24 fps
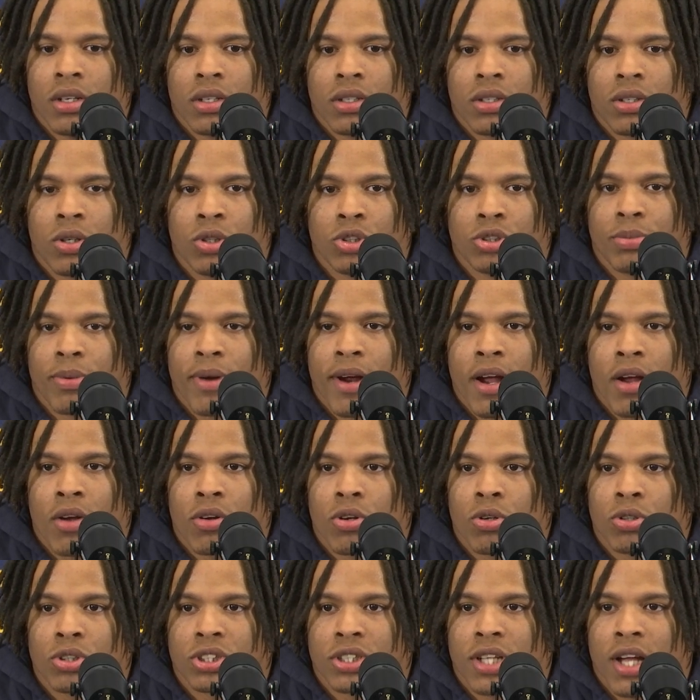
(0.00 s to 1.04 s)
Coach Brown,
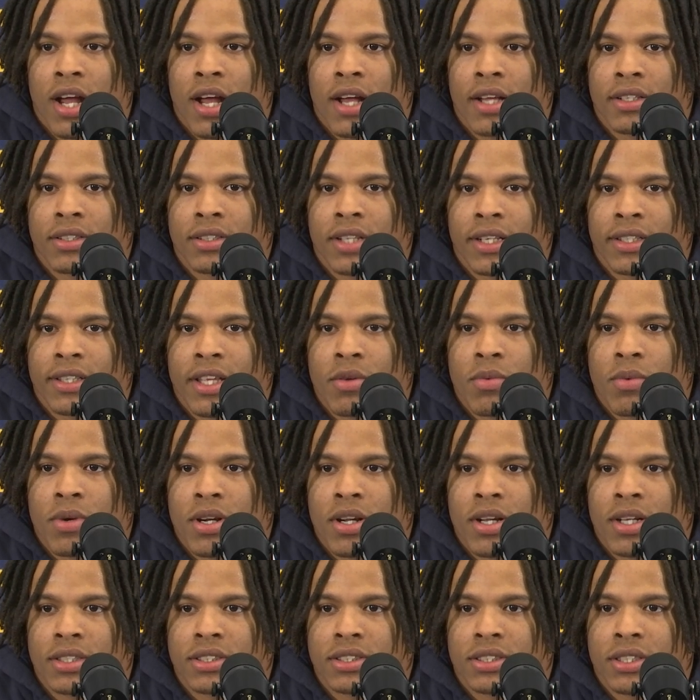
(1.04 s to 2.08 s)
Coach Scott, like they with
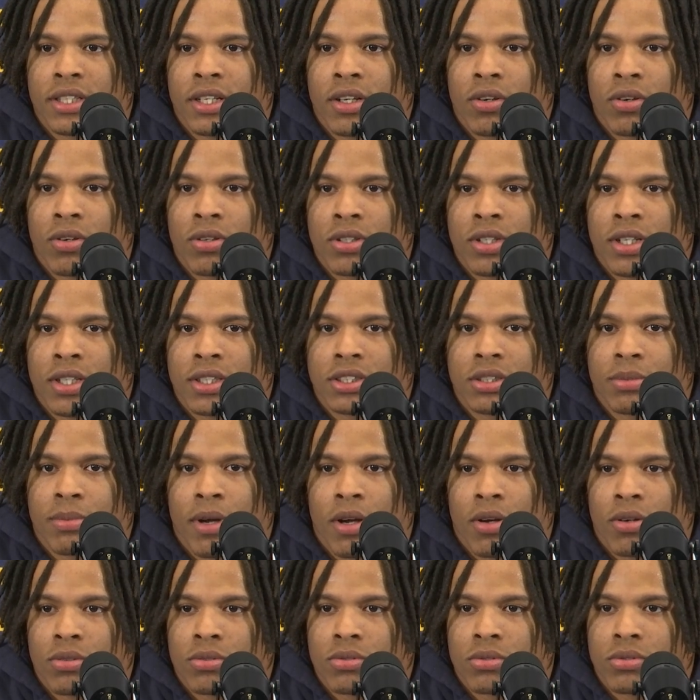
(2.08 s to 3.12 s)
us and they're on us
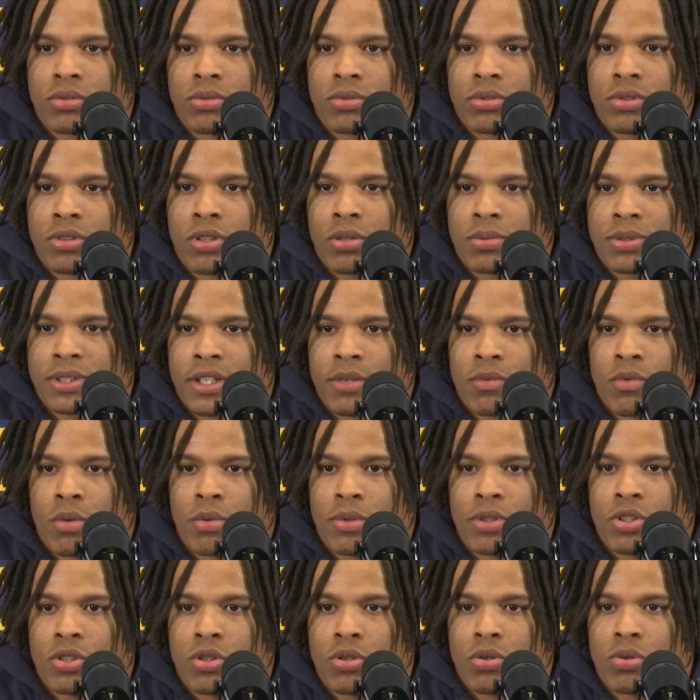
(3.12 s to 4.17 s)
about you know what I'm saying what
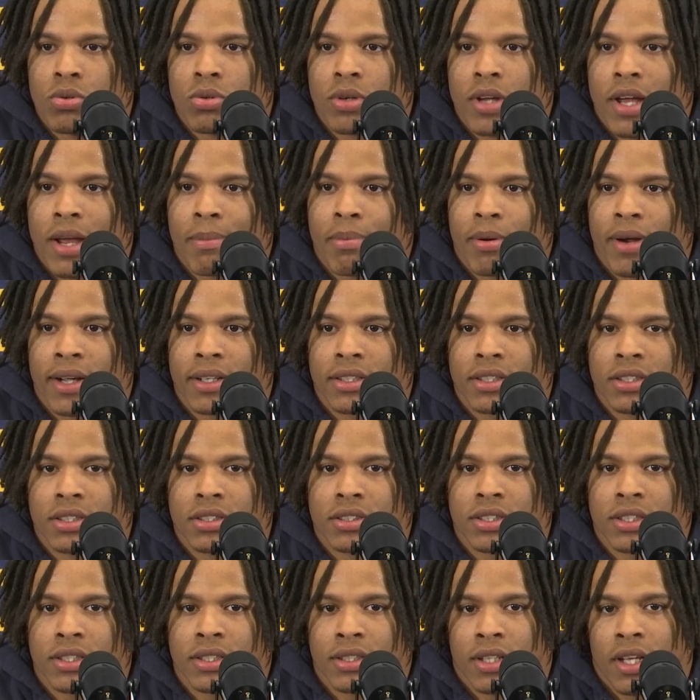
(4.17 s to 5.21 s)
we do at
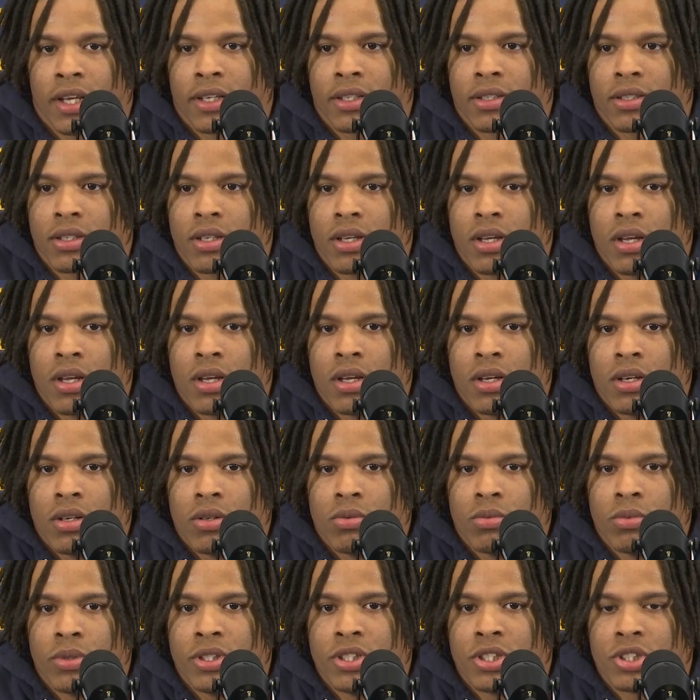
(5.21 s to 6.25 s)
practice and like
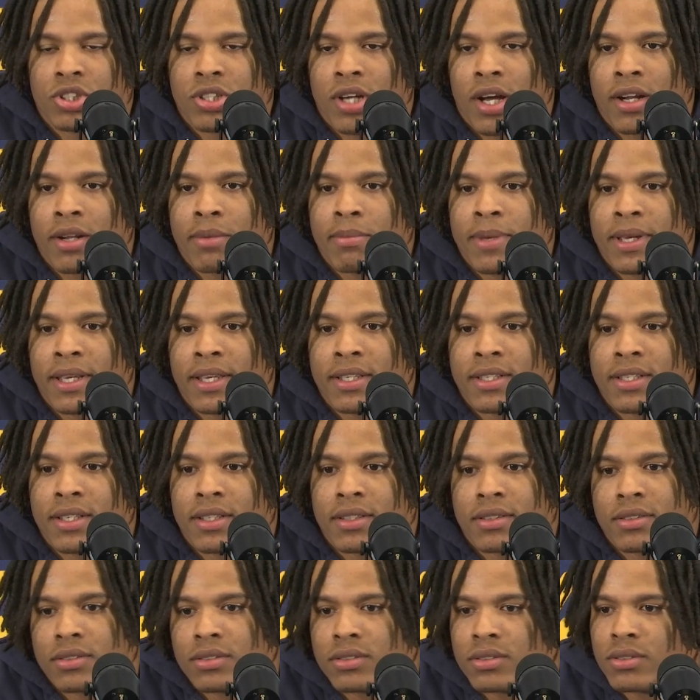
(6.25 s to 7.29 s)
we just try to make it
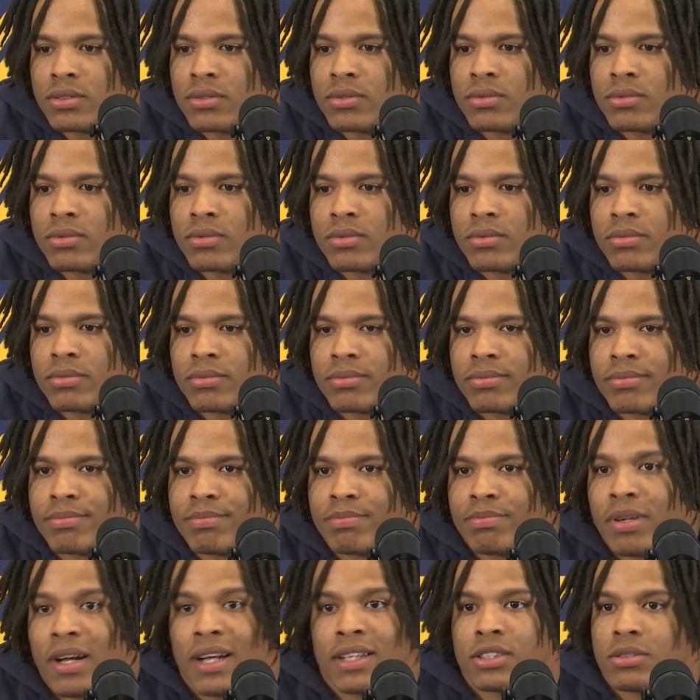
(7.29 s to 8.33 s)

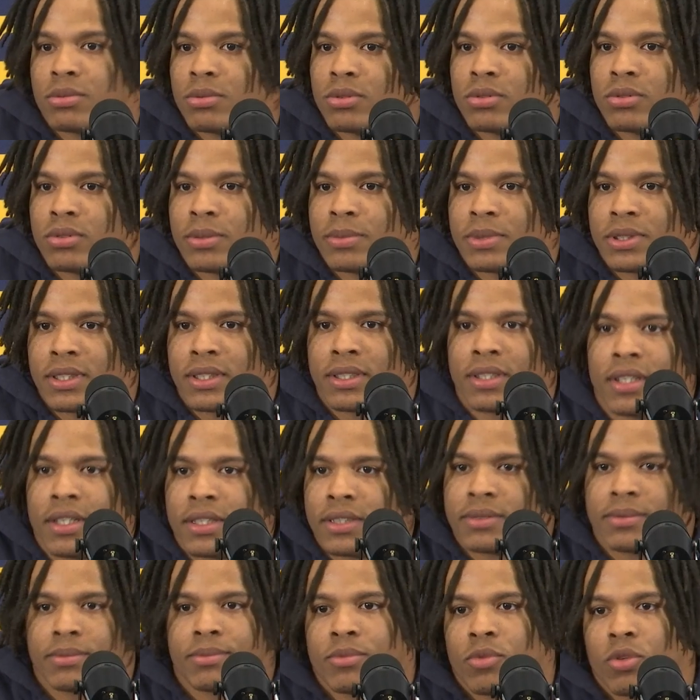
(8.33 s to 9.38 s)
possible. You know what I'm saying,
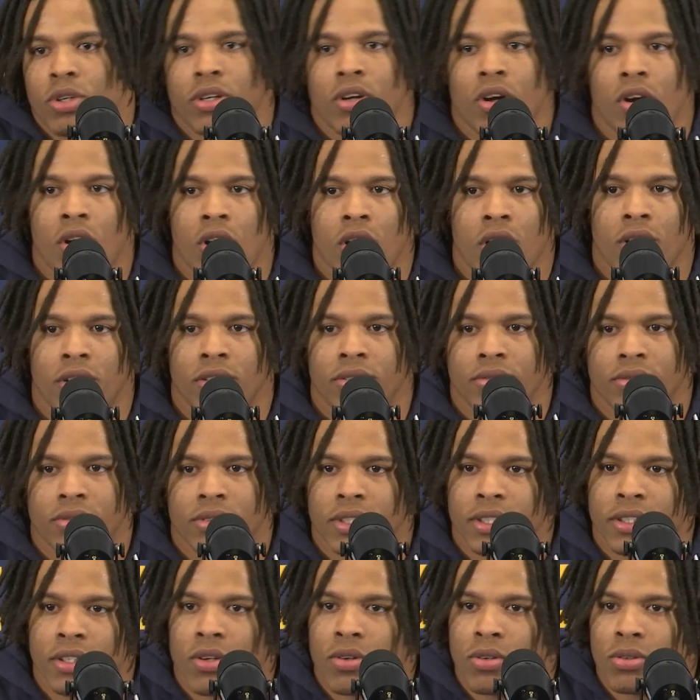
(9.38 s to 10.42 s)
like work hard
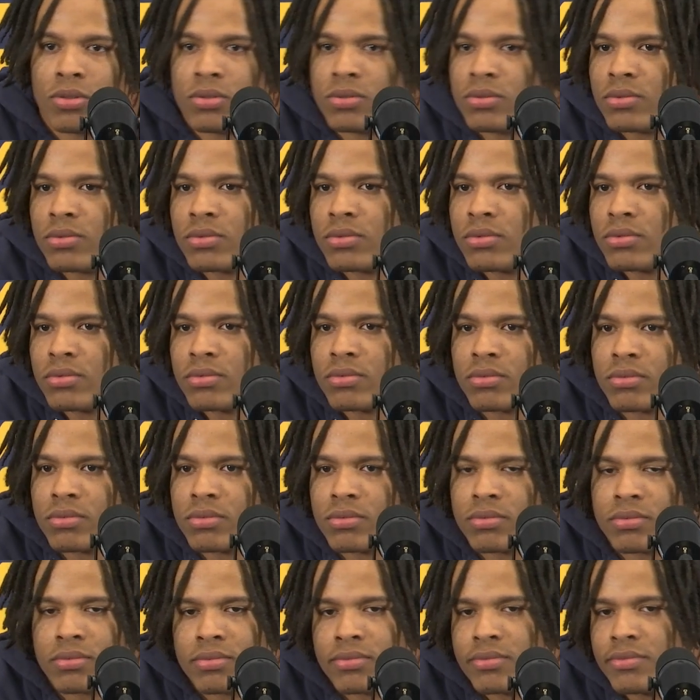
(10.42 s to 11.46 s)
and don't
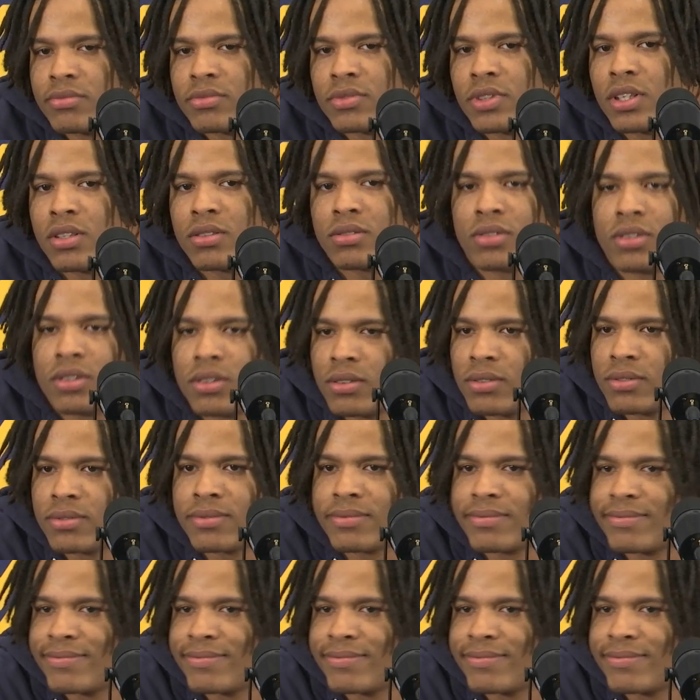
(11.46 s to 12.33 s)
I don't know